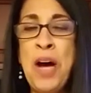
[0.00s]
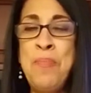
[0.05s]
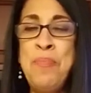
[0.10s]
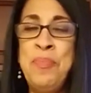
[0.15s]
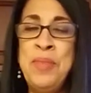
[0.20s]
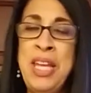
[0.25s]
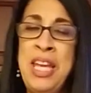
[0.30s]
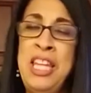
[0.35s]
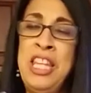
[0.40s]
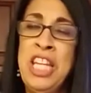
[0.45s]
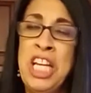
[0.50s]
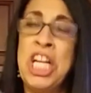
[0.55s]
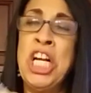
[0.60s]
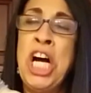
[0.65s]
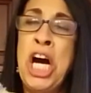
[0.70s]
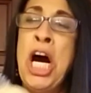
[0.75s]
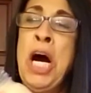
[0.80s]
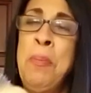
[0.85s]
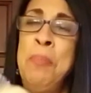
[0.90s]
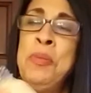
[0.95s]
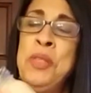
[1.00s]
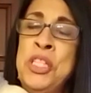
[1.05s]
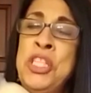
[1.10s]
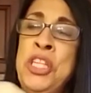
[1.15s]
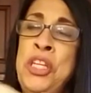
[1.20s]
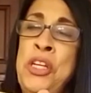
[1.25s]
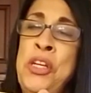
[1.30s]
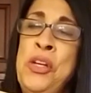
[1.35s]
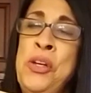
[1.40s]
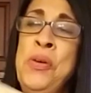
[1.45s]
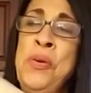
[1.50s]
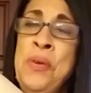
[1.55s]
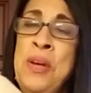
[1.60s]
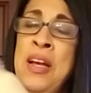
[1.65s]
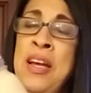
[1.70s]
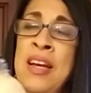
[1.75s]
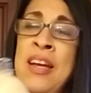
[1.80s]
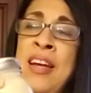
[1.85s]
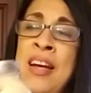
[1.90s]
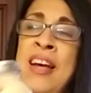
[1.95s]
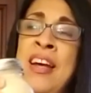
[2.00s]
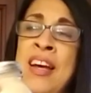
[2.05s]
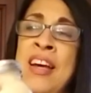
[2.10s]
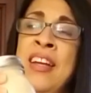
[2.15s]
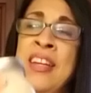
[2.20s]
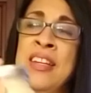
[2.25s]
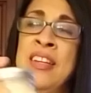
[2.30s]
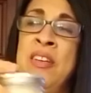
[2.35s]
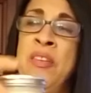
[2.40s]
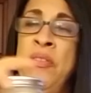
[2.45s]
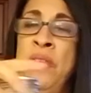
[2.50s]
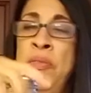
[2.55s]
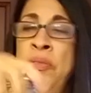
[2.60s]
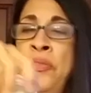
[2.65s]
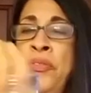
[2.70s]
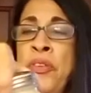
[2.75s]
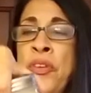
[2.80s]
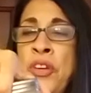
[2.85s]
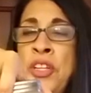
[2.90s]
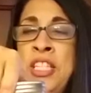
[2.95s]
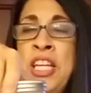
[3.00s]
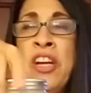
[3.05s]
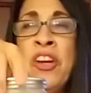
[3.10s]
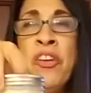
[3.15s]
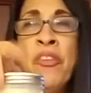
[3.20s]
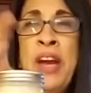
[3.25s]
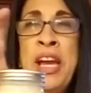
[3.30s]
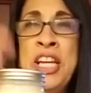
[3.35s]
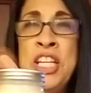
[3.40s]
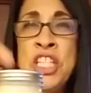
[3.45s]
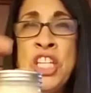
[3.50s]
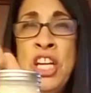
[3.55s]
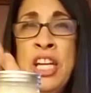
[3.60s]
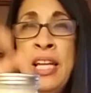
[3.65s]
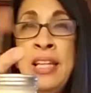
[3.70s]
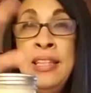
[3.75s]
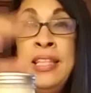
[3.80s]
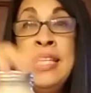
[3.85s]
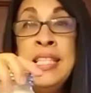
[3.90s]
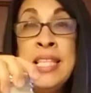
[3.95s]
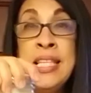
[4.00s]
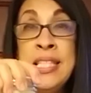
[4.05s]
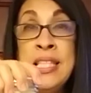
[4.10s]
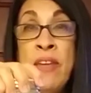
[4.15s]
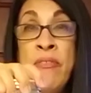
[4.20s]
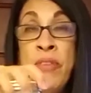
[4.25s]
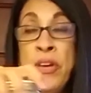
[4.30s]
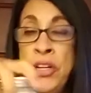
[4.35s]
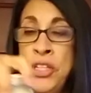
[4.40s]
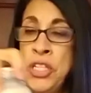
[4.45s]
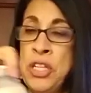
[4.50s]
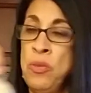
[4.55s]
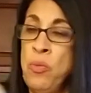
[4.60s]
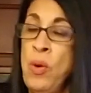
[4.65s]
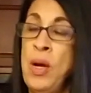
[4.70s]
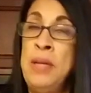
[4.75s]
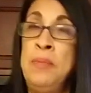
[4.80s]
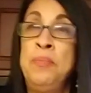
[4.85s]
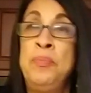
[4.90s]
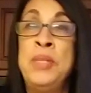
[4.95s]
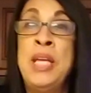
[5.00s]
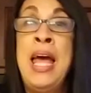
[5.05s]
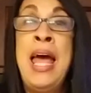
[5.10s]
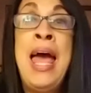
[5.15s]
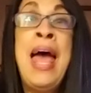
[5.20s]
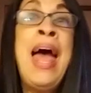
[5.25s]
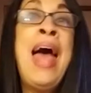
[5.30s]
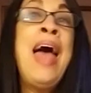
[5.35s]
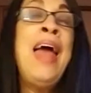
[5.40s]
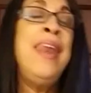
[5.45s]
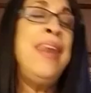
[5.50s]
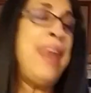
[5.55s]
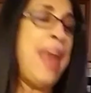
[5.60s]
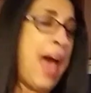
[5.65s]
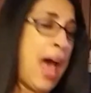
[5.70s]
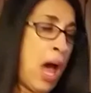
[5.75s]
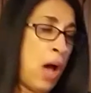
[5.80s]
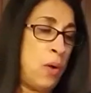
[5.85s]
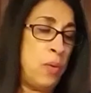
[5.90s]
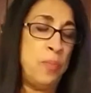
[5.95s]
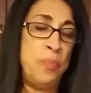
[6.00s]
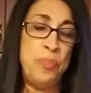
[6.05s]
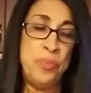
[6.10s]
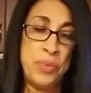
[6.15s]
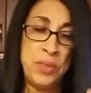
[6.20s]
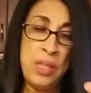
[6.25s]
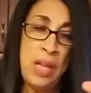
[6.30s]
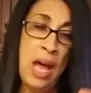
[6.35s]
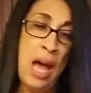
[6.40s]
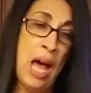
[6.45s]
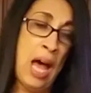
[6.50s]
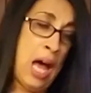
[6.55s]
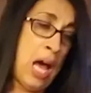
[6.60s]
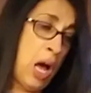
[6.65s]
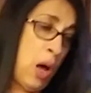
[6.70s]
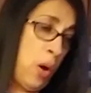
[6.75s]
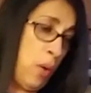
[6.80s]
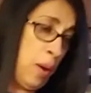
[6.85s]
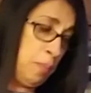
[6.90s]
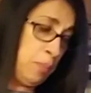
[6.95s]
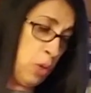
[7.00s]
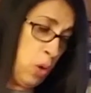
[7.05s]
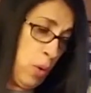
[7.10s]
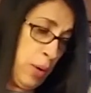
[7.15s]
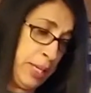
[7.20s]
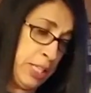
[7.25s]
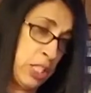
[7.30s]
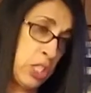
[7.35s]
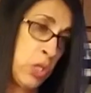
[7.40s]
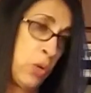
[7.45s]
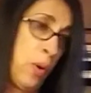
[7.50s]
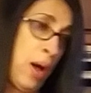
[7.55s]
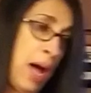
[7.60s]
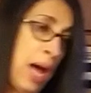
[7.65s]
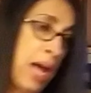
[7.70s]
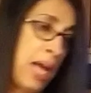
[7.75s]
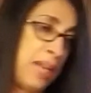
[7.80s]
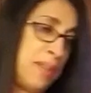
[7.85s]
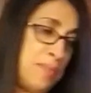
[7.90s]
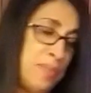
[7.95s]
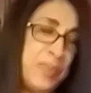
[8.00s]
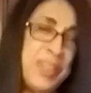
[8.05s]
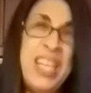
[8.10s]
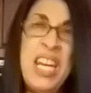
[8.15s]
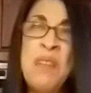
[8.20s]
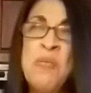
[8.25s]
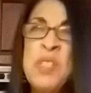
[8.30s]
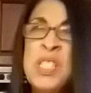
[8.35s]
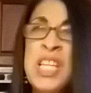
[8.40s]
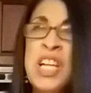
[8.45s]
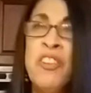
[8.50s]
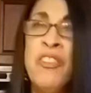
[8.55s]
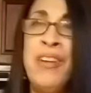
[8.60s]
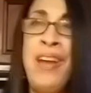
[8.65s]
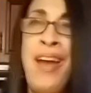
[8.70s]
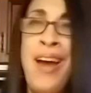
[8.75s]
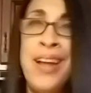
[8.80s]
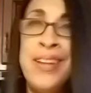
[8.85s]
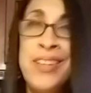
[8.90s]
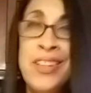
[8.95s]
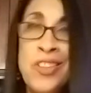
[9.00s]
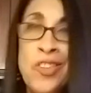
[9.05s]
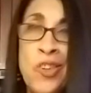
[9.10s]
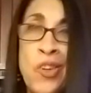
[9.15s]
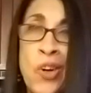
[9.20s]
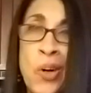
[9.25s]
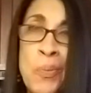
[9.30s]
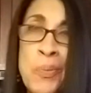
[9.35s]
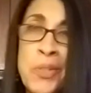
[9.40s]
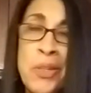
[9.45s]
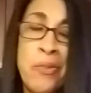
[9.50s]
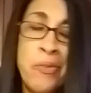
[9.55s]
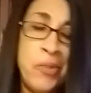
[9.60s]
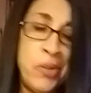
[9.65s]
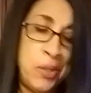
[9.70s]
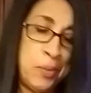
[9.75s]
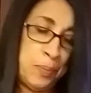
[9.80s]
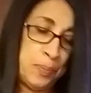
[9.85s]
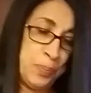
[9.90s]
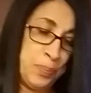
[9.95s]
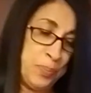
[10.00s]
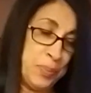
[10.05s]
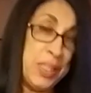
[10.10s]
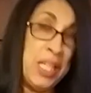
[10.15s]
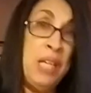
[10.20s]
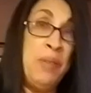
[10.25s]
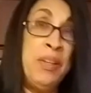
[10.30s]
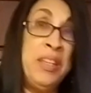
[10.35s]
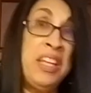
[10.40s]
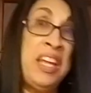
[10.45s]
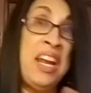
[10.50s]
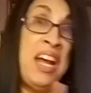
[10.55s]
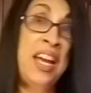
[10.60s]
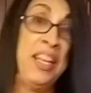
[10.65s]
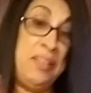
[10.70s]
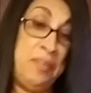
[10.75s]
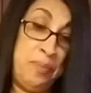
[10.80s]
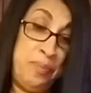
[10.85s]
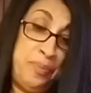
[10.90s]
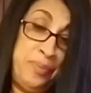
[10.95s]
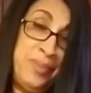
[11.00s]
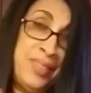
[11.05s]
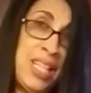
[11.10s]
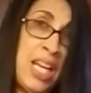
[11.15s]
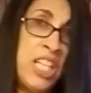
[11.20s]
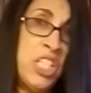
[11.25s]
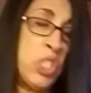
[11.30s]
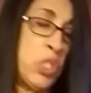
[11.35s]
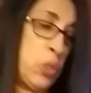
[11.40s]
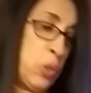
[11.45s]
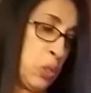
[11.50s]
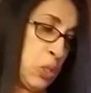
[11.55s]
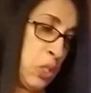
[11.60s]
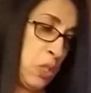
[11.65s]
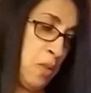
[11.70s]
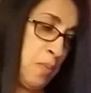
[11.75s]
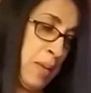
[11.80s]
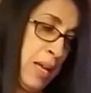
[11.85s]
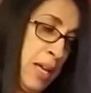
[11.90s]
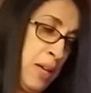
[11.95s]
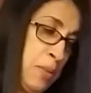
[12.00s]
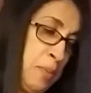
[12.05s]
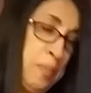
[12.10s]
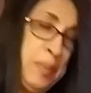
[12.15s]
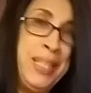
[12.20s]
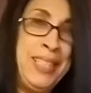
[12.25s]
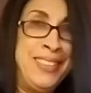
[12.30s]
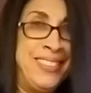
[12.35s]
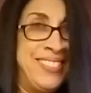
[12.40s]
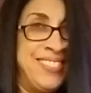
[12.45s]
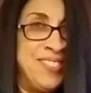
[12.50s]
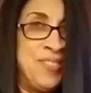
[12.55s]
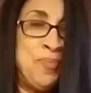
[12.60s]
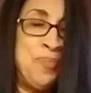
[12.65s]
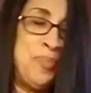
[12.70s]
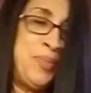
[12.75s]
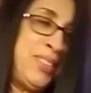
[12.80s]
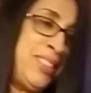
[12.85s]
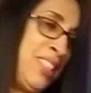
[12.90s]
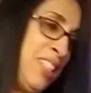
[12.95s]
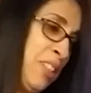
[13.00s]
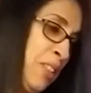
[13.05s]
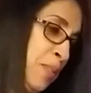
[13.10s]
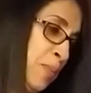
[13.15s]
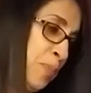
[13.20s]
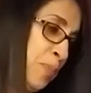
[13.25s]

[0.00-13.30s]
in the cup too for decoration. And this is the virgin one. Now, I'm going to add, and I'm still going to add the 2 cups of rum. Even that I took some out, but you know.